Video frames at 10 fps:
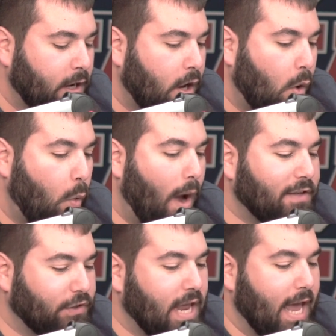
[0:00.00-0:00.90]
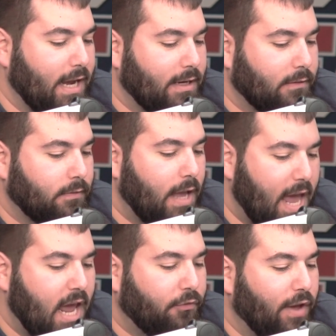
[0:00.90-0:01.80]
Wednesday,
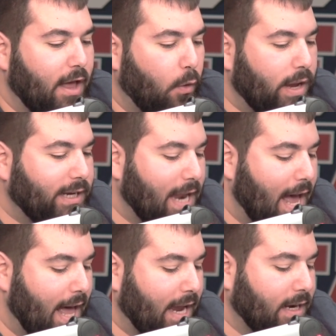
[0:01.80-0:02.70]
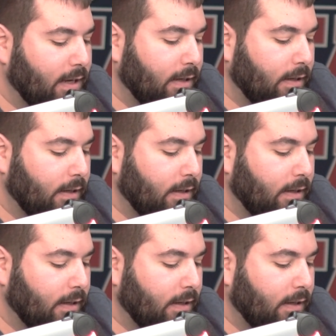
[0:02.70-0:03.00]
NFL Week 9